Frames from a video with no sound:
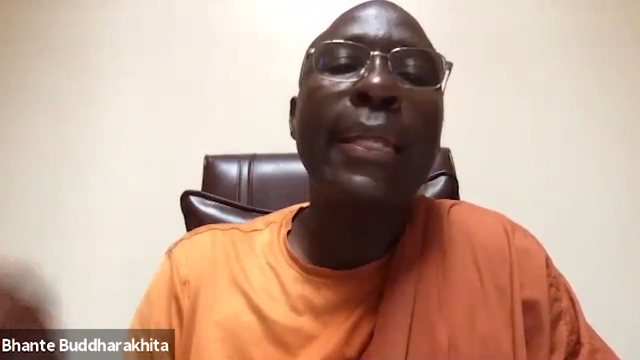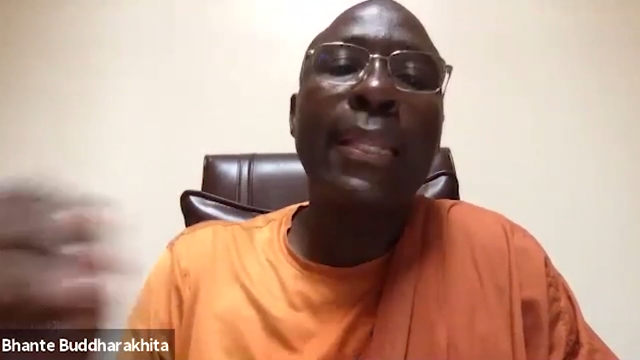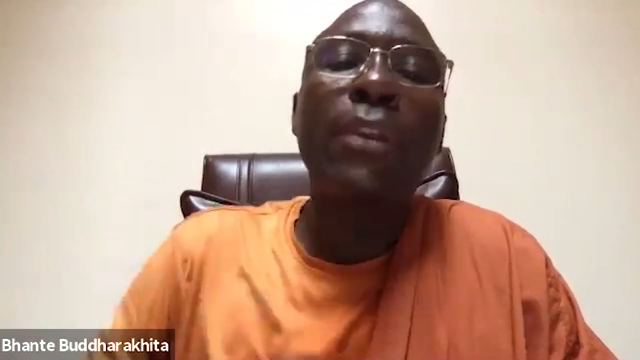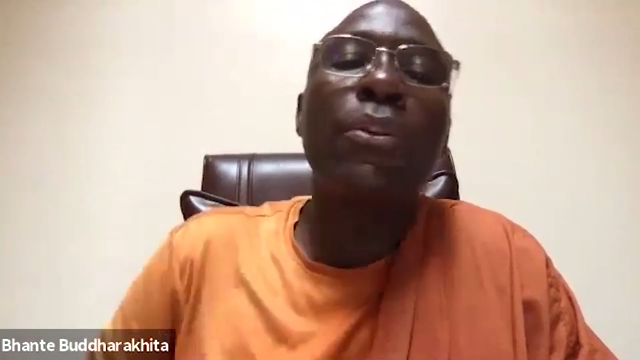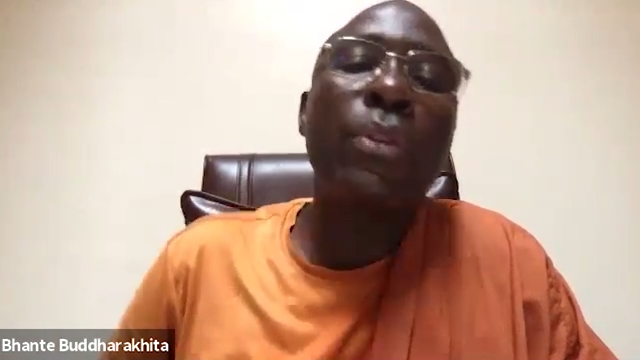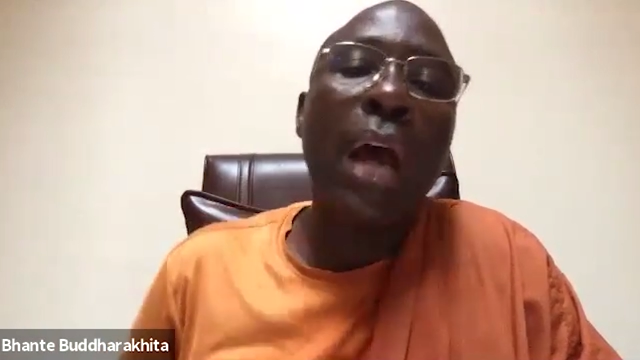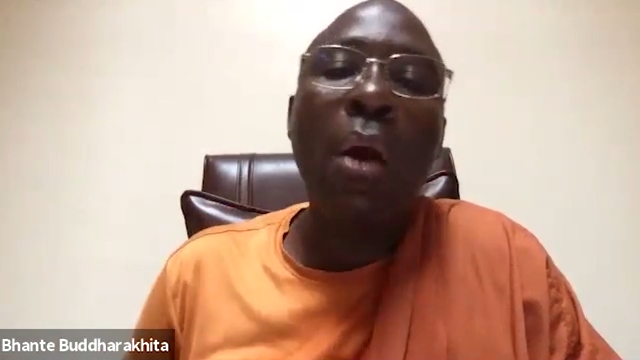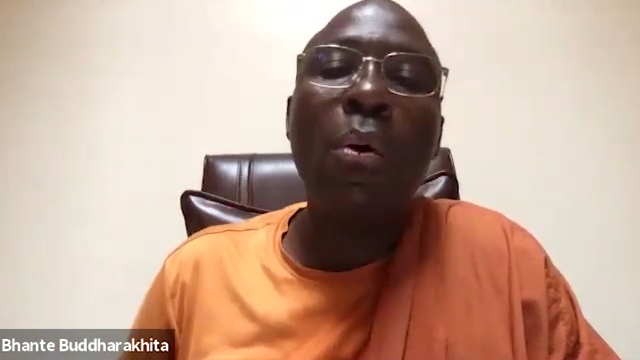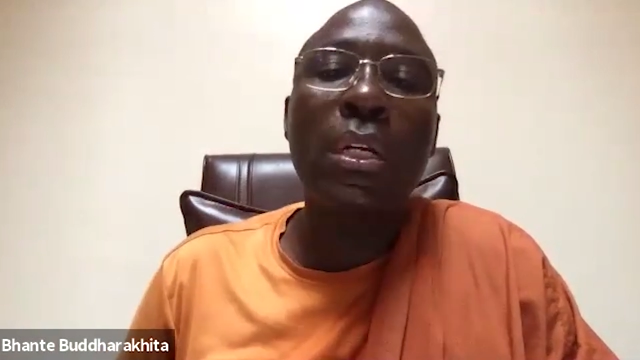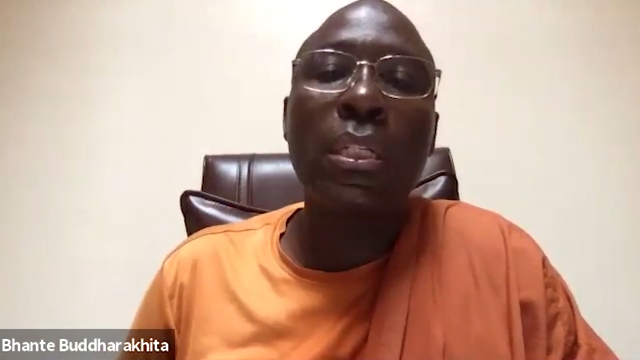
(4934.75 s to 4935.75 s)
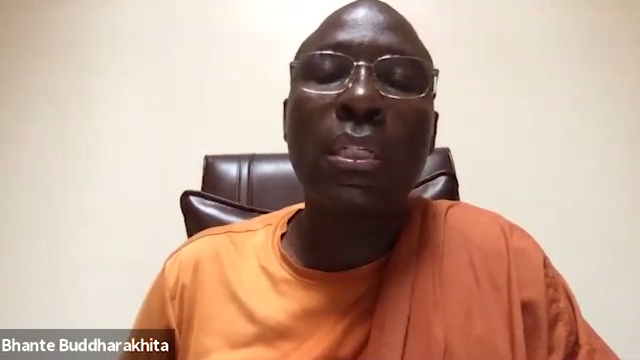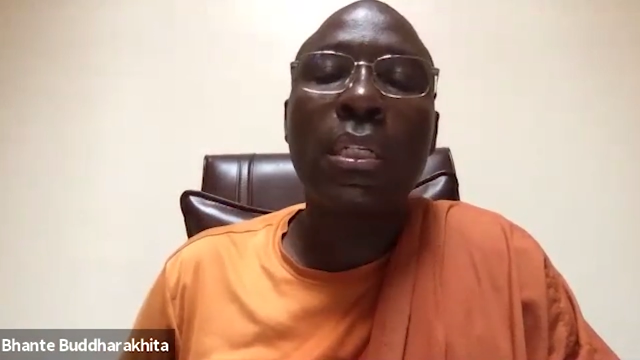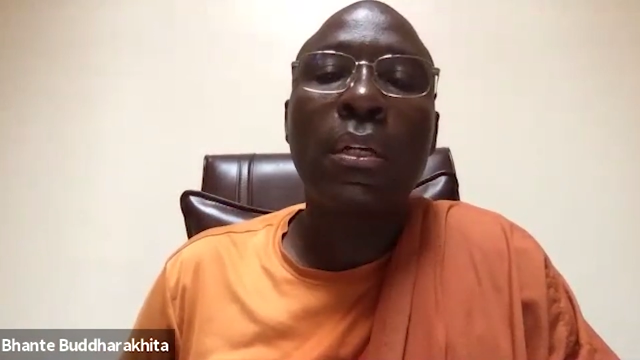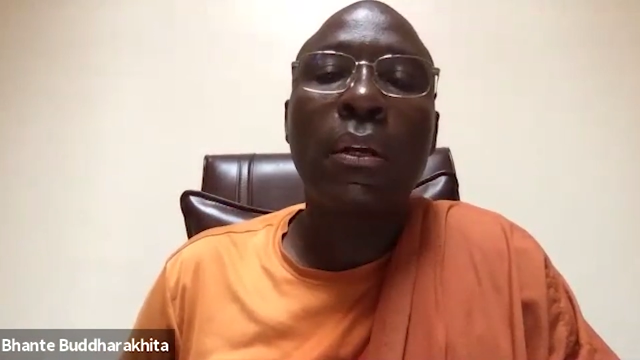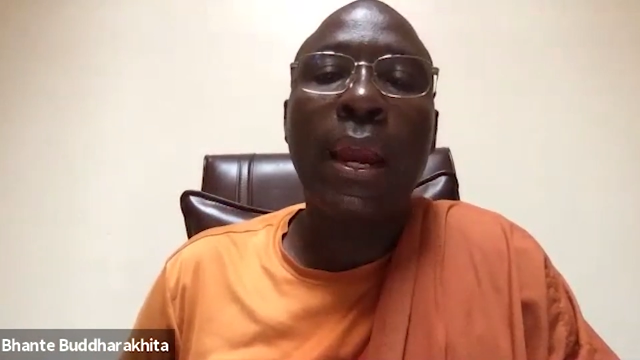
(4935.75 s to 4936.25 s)
They're not ours,
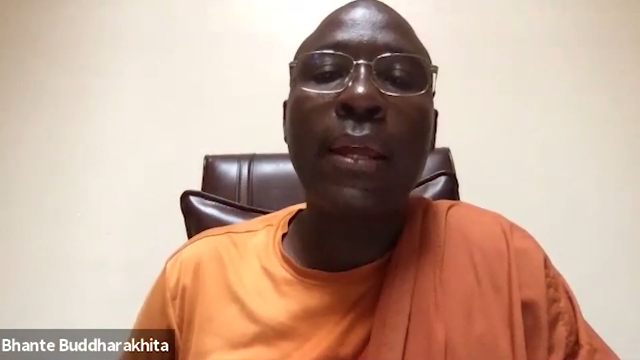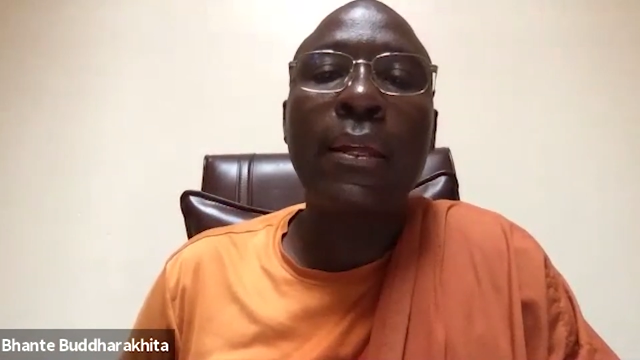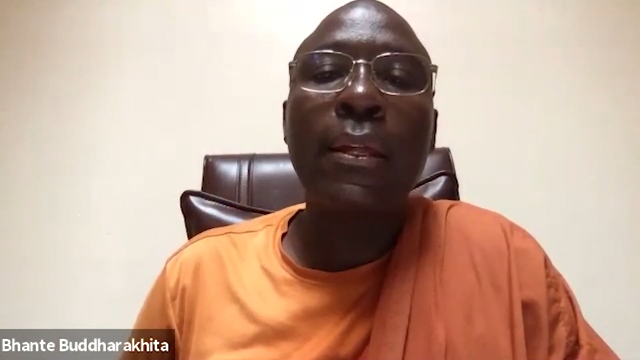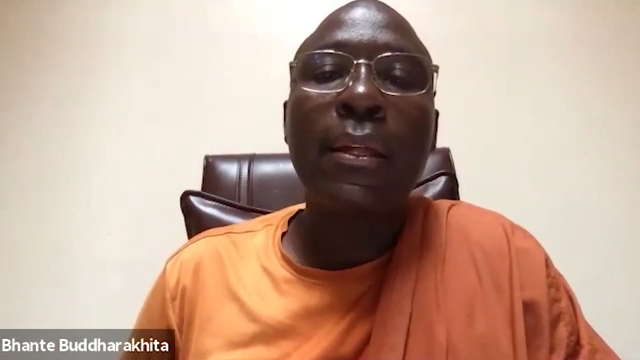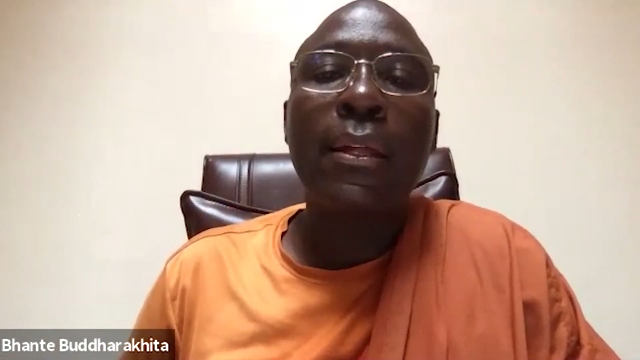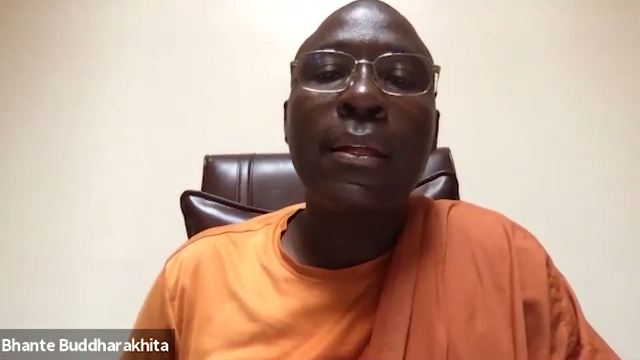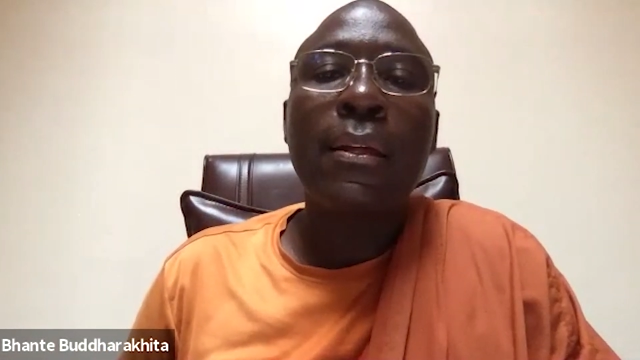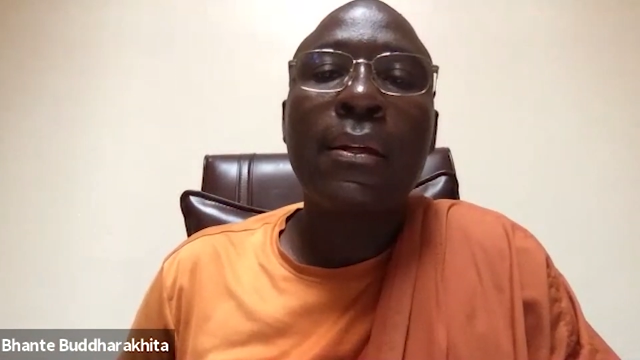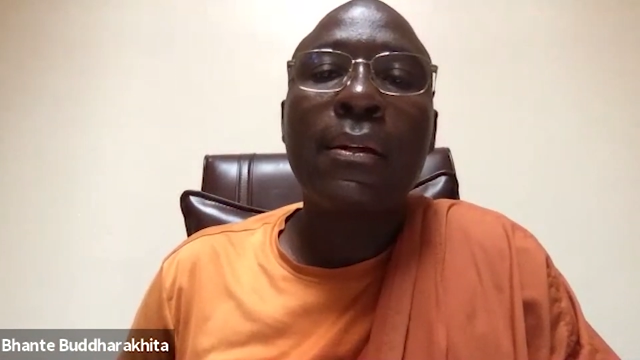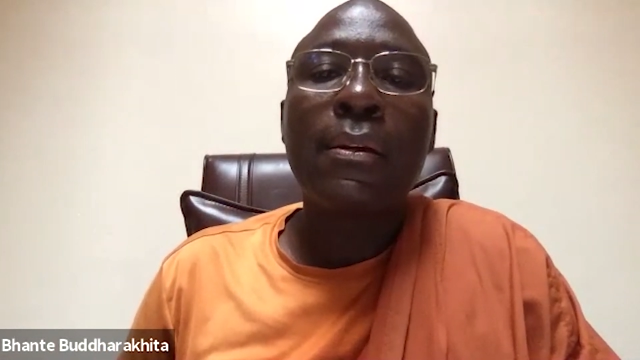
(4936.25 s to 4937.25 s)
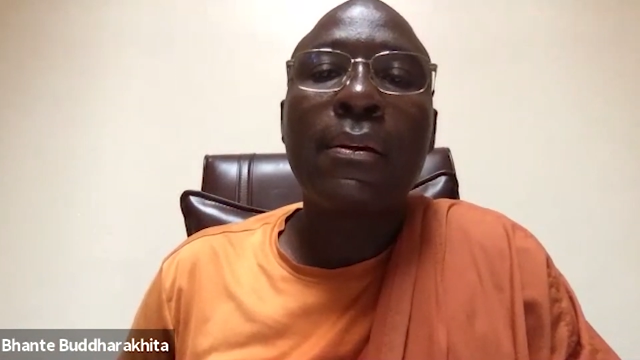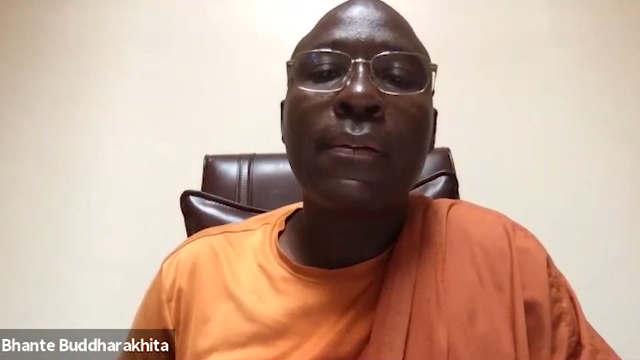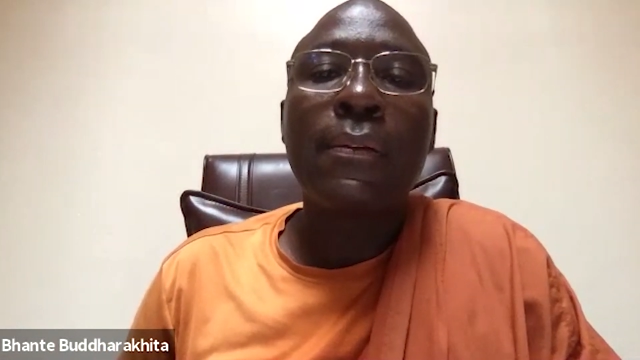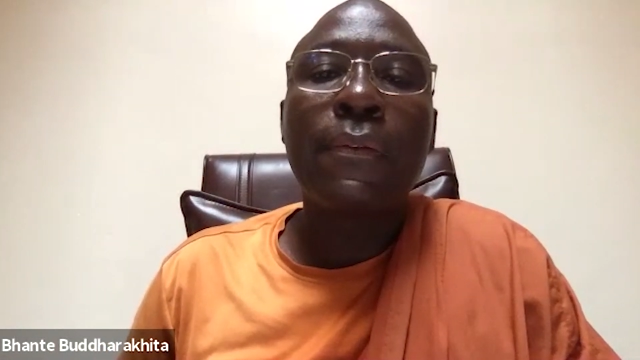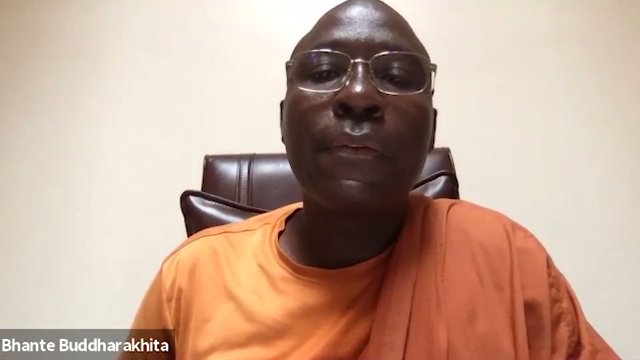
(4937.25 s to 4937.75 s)
right?
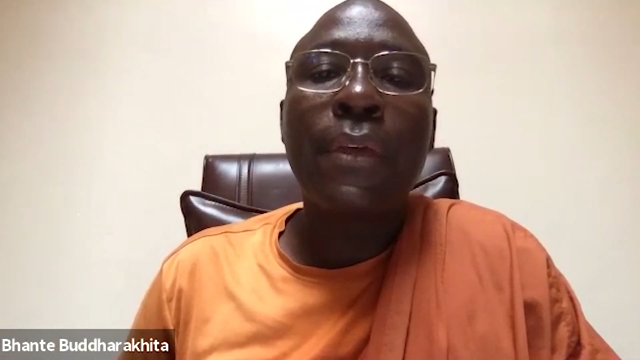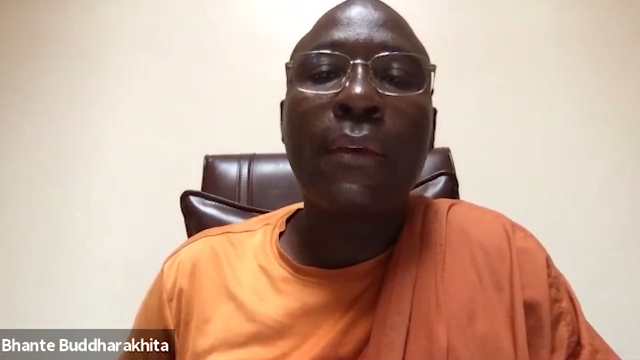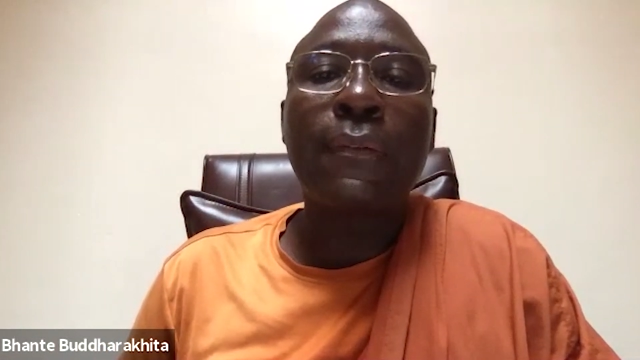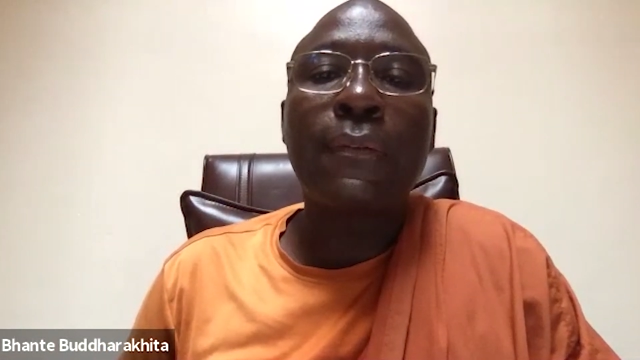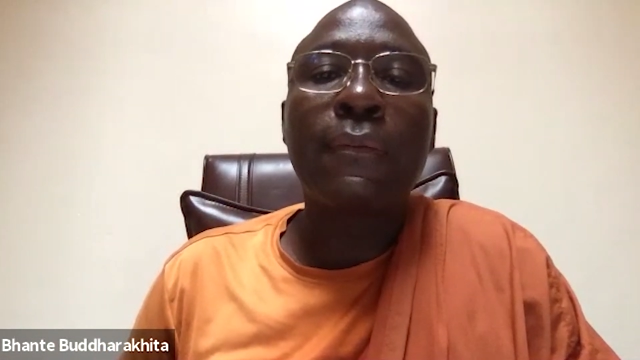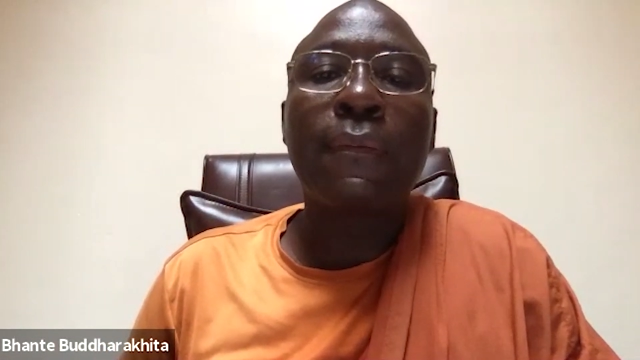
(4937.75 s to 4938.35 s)
Yes.